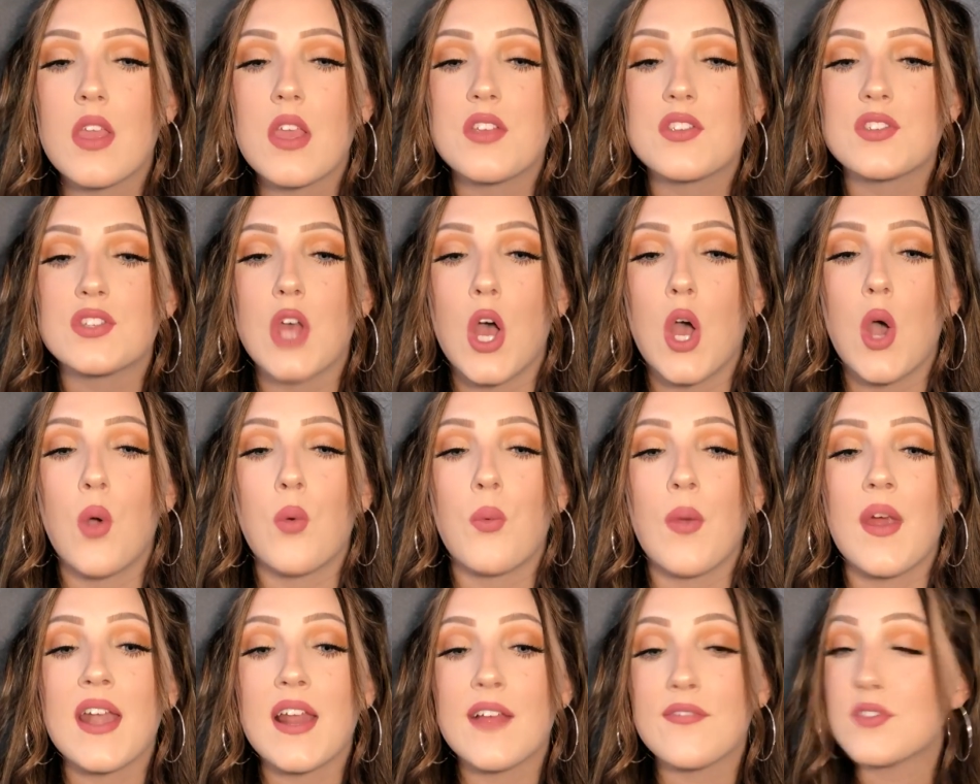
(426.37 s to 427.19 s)
So
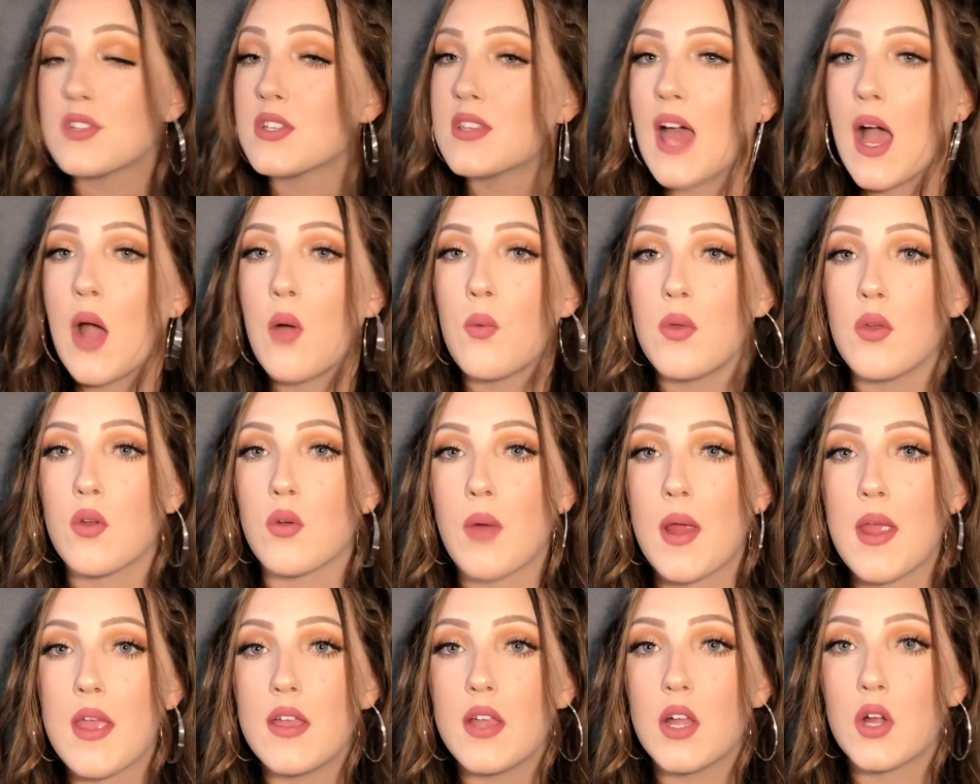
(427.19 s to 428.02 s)
right after that, we were
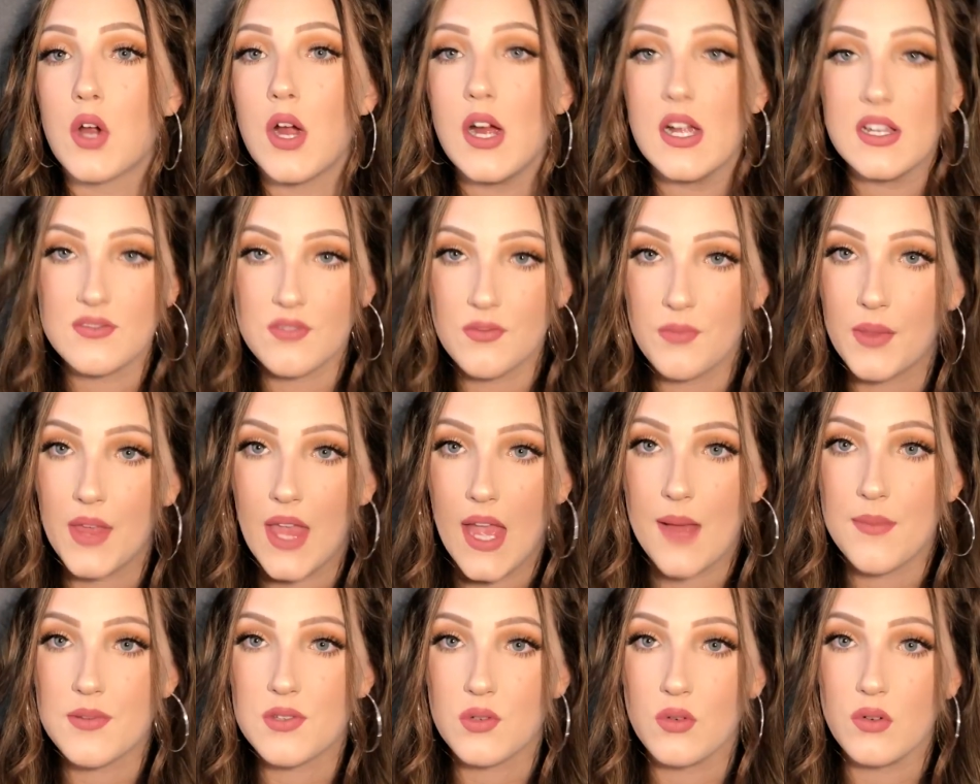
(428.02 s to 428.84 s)
right across from the
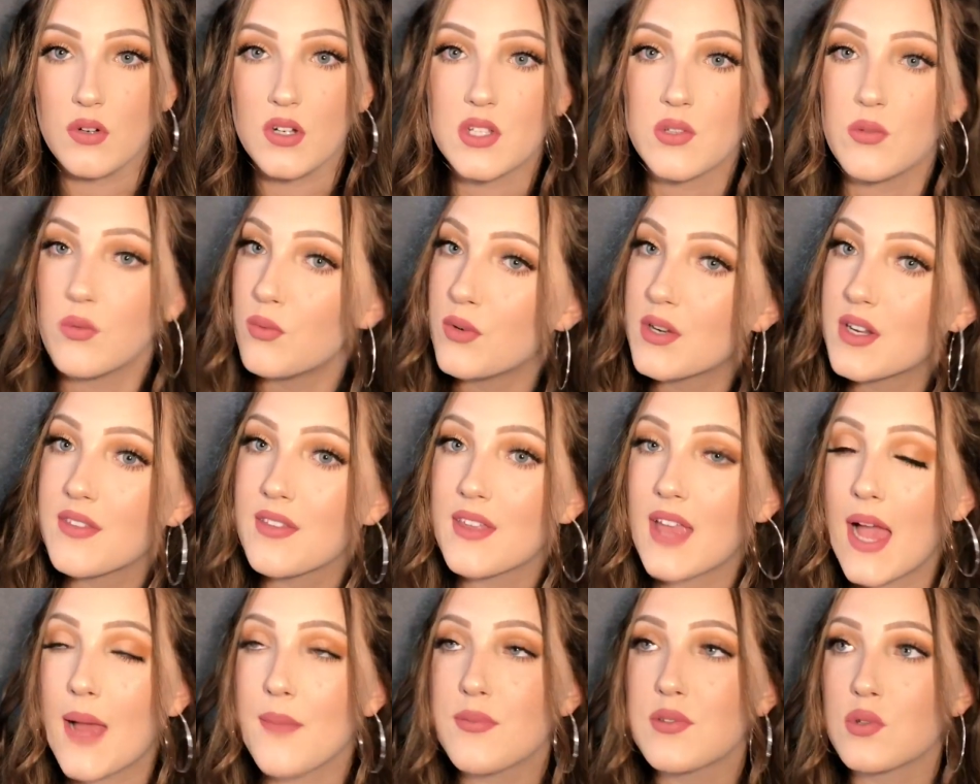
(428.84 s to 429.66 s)
Gap store. So we went in
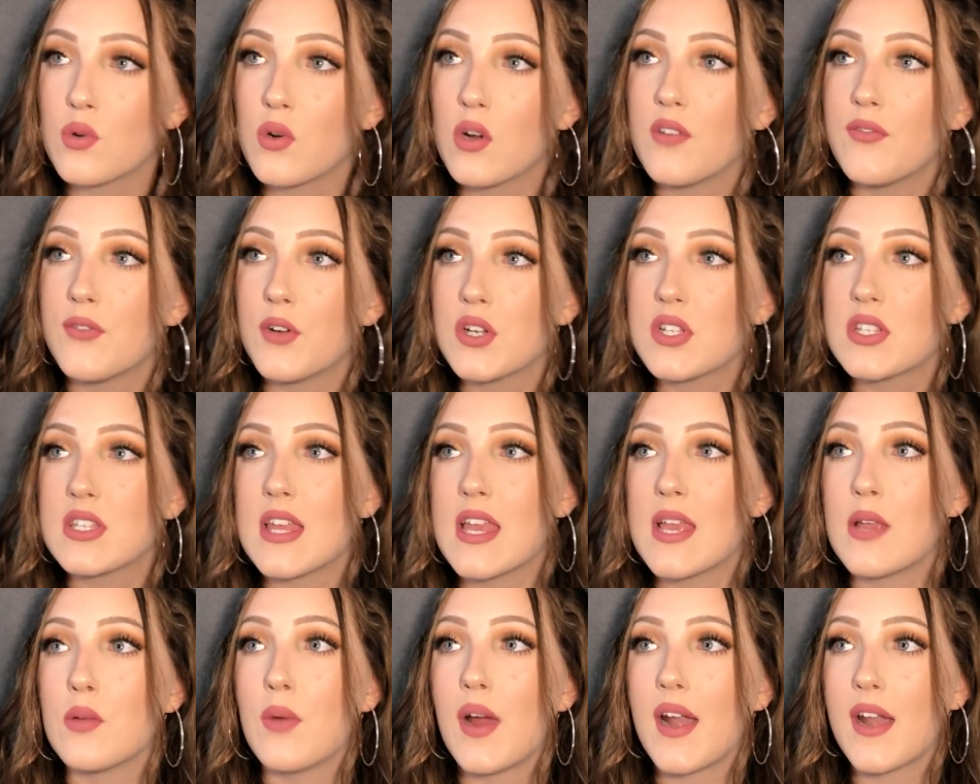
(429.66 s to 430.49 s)
the Gap store first
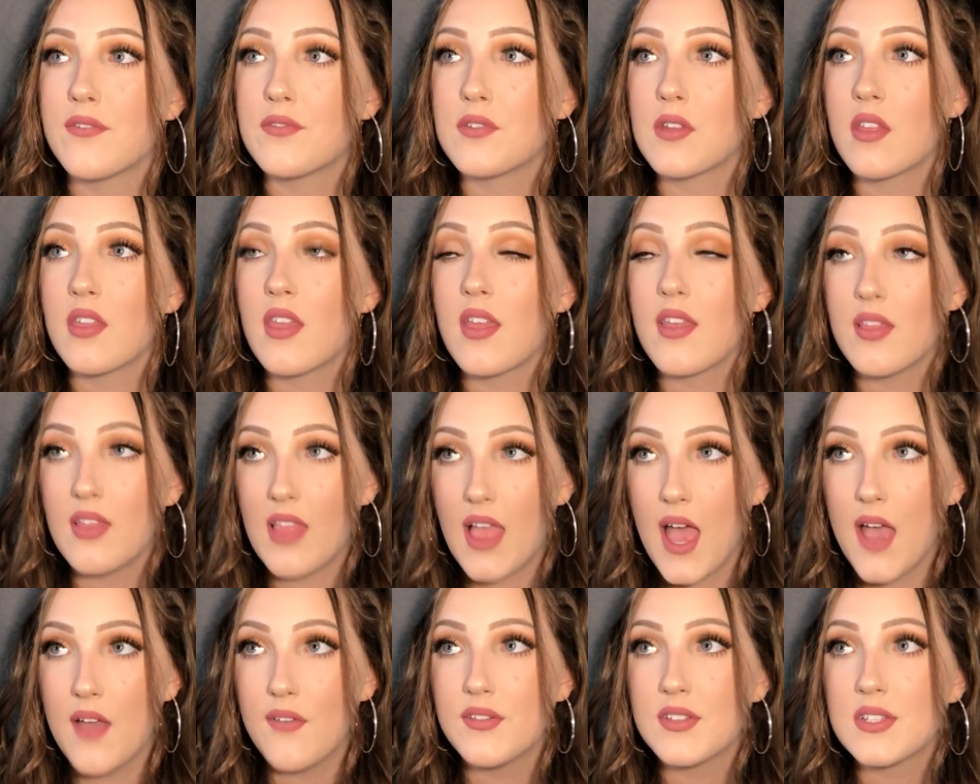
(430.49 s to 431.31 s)
thing right after they
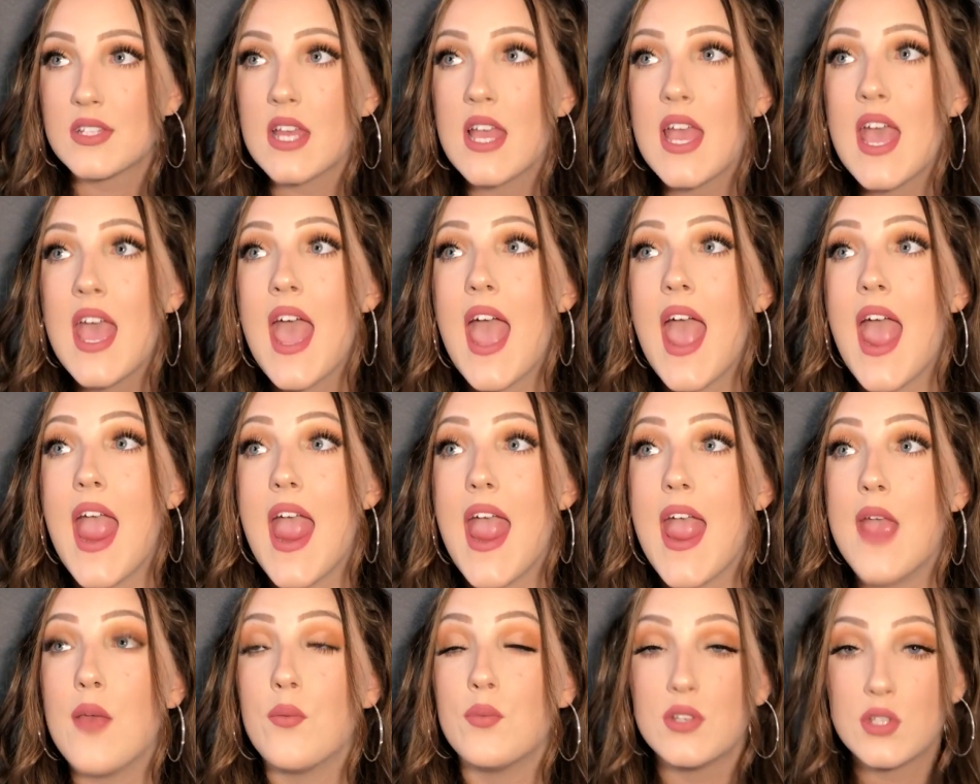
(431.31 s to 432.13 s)
left,
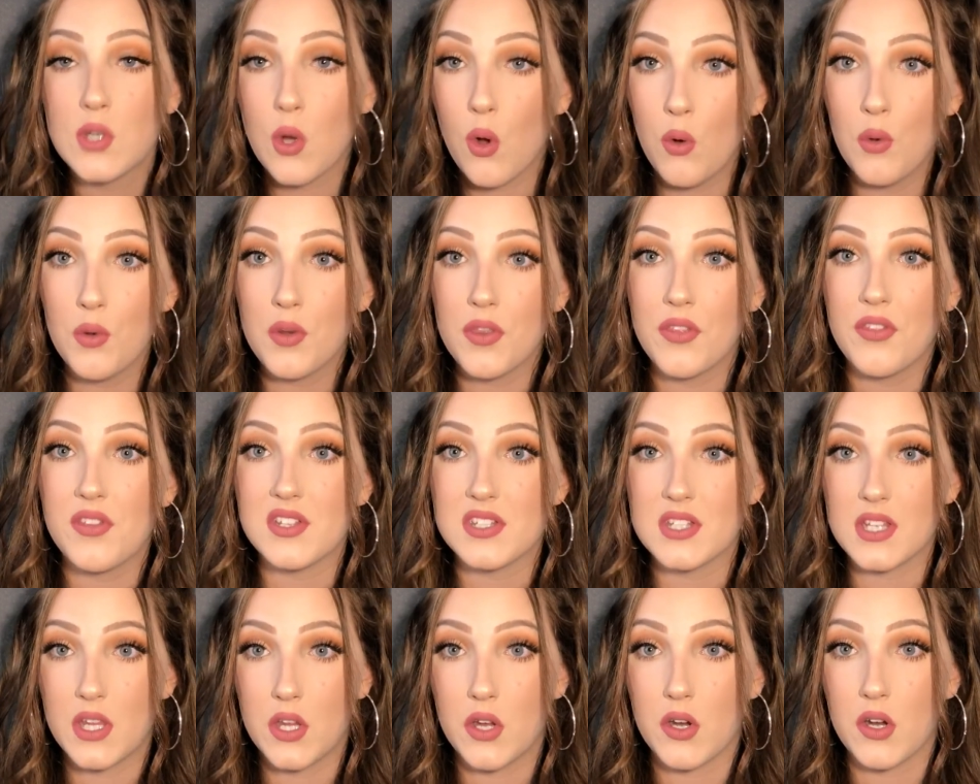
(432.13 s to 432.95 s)
and we told the
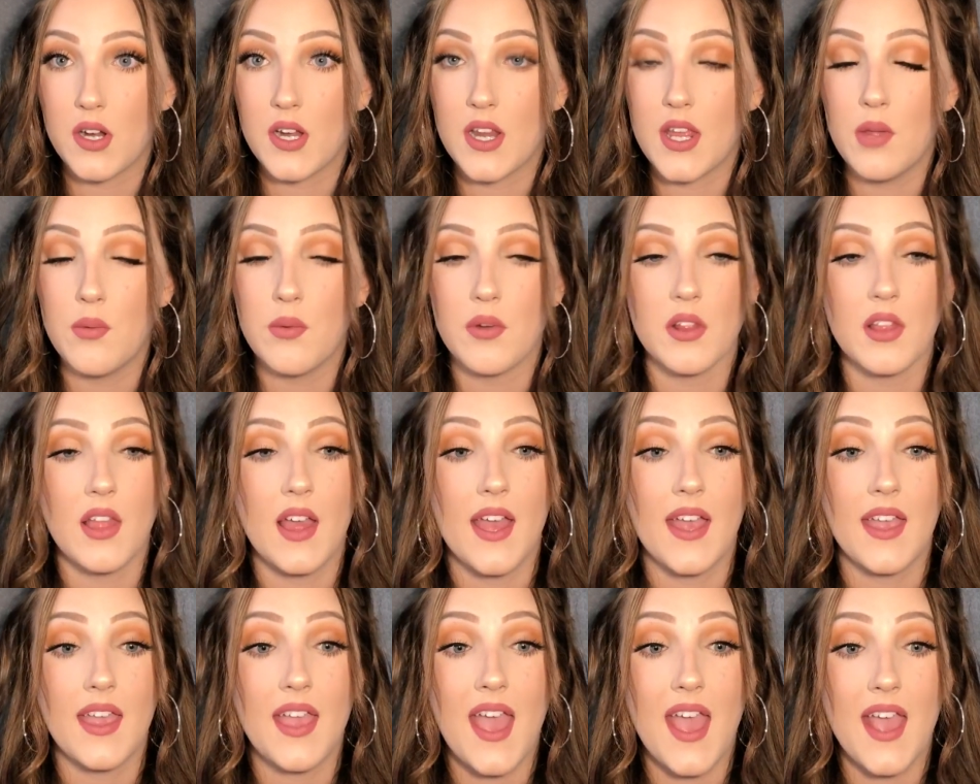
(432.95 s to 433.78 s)
security, we were
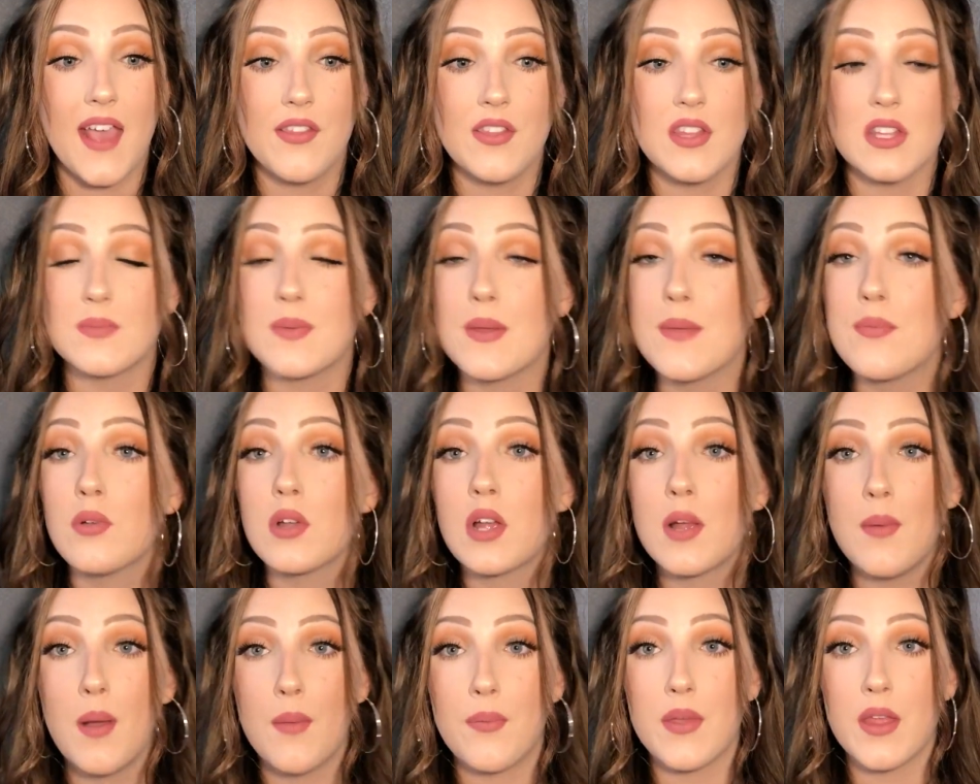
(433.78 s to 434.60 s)
like, hey, these people
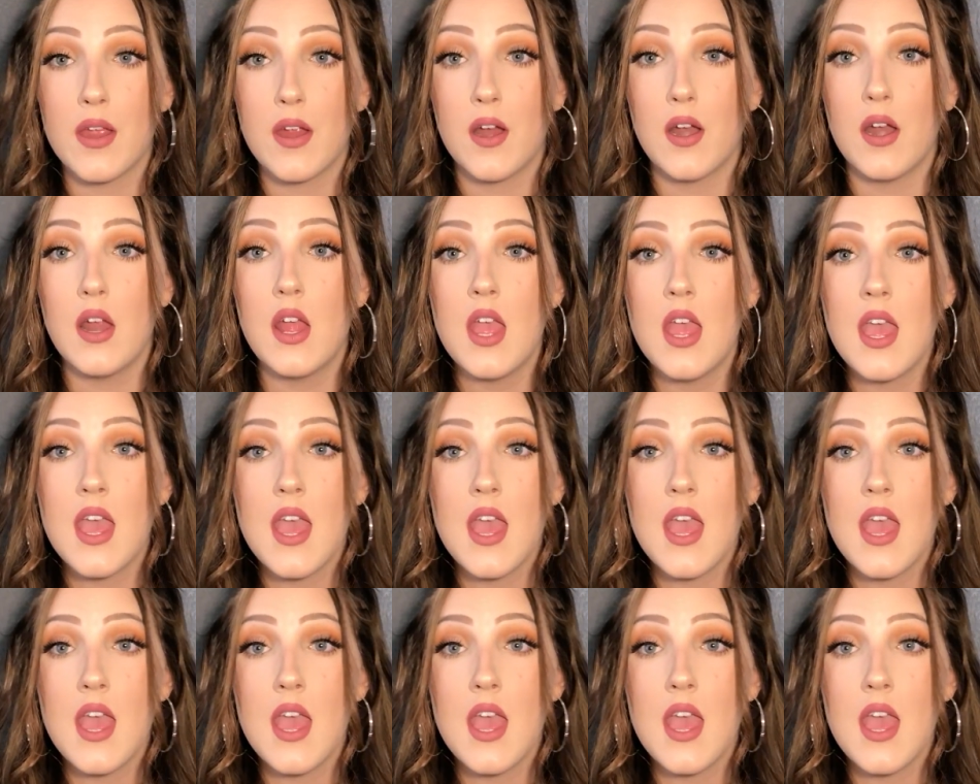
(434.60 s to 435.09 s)
come up here.